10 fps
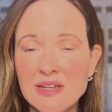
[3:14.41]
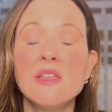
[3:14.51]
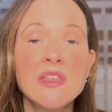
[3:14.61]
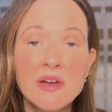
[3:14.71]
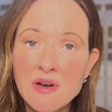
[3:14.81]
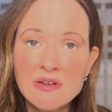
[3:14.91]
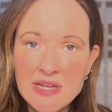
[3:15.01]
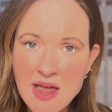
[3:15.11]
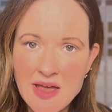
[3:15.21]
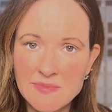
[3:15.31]
There are
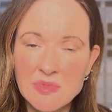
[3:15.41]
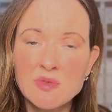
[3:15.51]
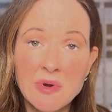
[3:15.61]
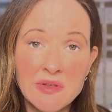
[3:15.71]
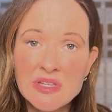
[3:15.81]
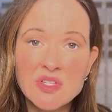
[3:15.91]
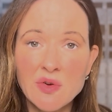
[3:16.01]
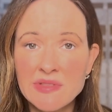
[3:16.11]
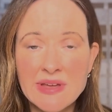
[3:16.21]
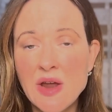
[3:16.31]
times where these
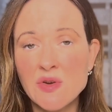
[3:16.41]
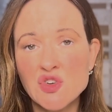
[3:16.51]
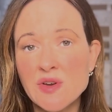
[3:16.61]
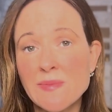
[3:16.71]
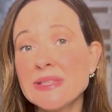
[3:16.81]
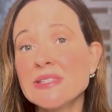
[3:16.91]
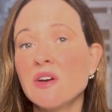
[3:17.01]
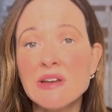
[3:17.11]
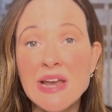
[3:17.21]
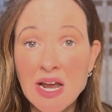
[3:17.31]
over the counter treatments
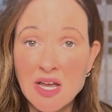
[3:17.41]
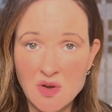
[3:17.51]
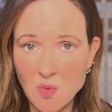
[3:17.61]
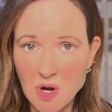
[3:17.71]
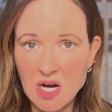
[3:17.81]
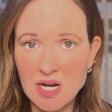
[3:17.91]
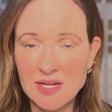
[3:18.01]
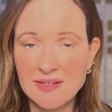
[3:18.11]
are not going to work.